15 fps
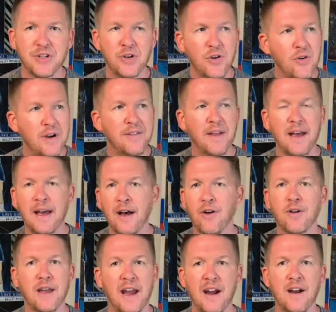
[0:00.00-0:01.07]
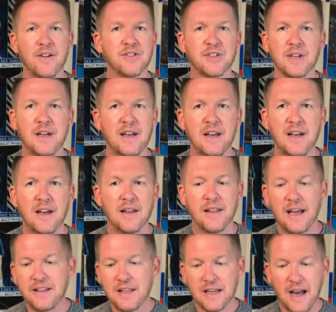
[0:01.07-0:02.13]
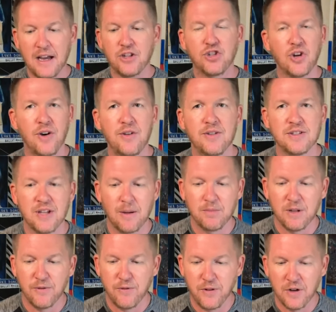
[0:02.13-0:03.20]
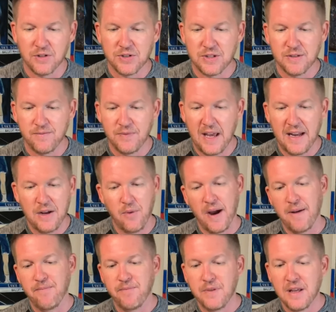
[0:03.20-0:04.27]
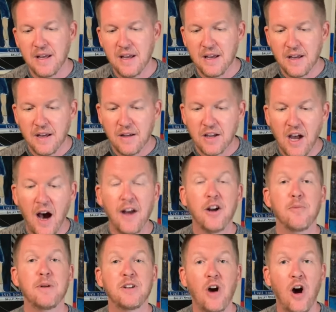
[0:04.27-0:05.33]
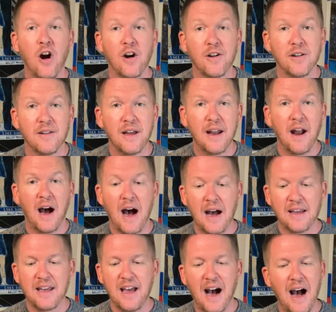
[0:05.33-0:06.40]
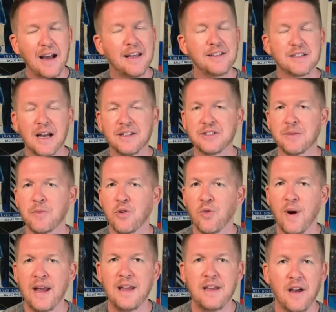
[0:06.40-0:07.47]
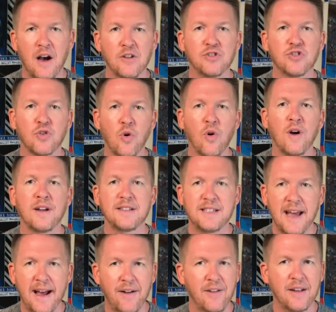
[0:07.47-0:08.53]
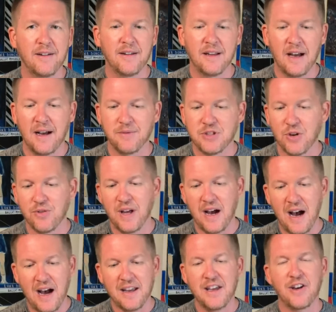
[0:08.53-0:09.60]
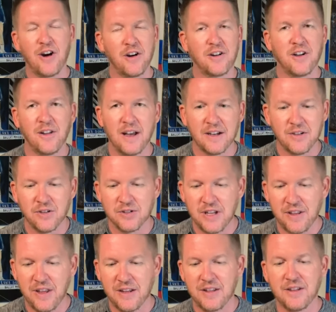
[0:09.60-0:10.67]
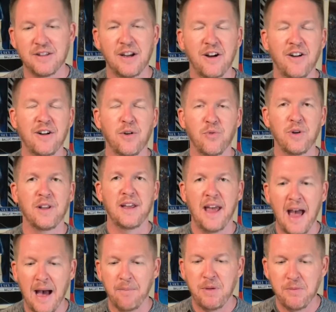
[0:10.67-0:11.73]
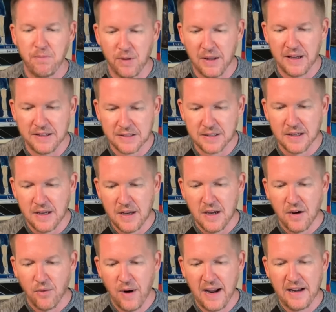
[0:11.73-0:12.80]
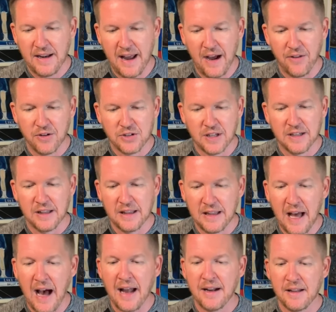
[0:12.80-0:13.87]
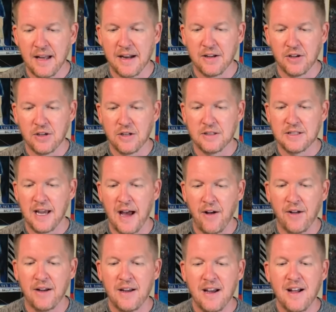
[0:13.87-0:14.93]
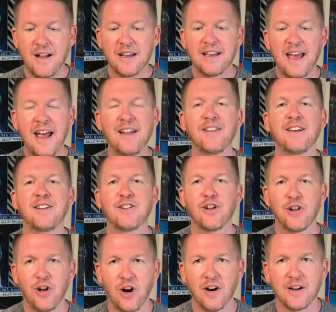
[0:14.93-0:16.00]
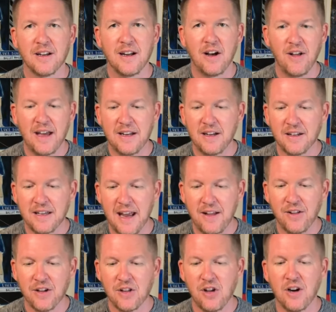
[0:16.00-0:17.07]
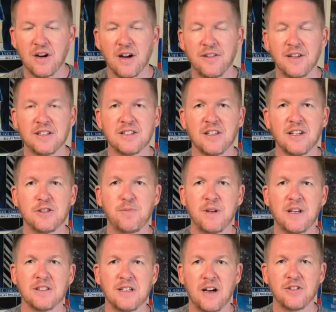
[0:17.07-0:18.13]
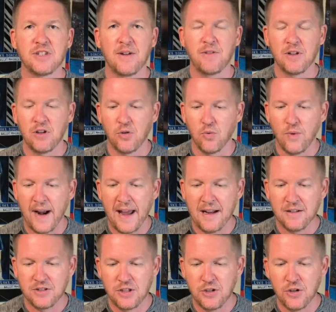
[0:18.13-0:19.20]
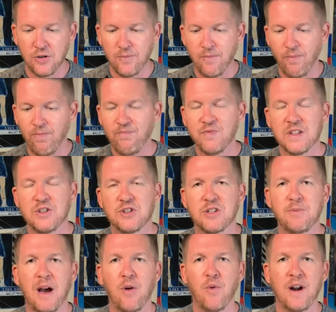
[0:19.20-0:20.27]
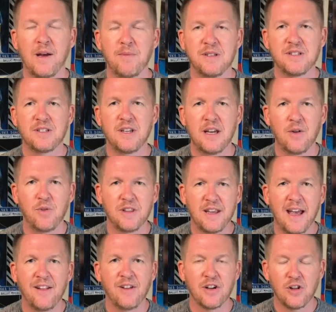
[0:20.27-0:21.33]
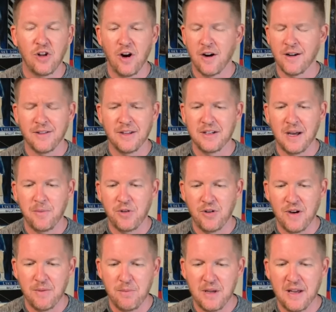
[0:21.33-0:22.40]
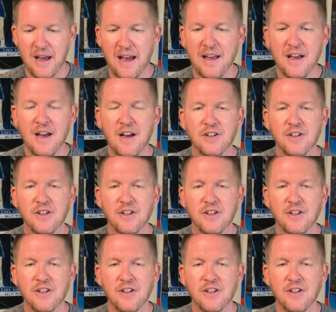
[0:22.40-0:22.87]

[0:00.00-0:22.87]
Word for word: Who in the hell cares? Let the guy show you something first. Anyway, Connor Bedard and hockey. Hockey's got some great young scoring talent. Um, so the hockey card collectors, I think that they're in a really happy place right now. There's a lot, a lot of good talent. Caitlin Clark, and I'll end on Caitlin Clark on this list because I also have a little rant too, just about what I've been seeing with Caitlin Clark and the W N B A.